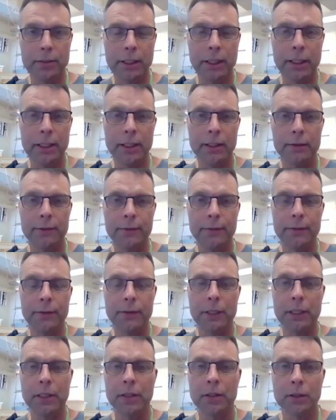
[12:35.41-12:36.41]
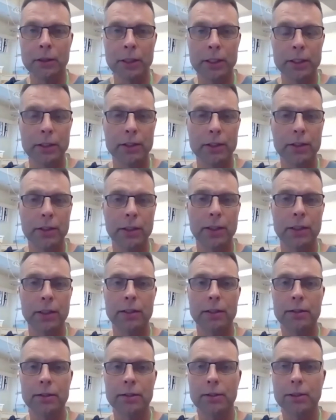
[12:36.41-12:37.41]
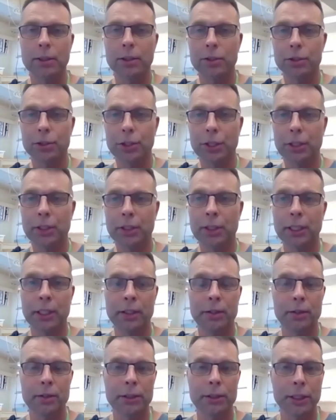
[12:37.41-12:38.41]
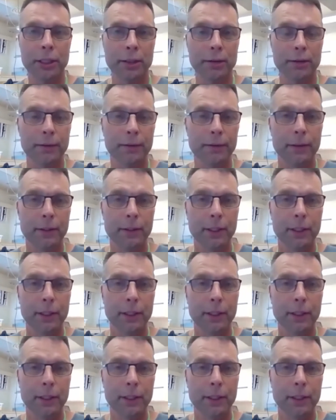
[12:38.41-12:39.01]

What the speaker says: and if you are honest to your children and yourself,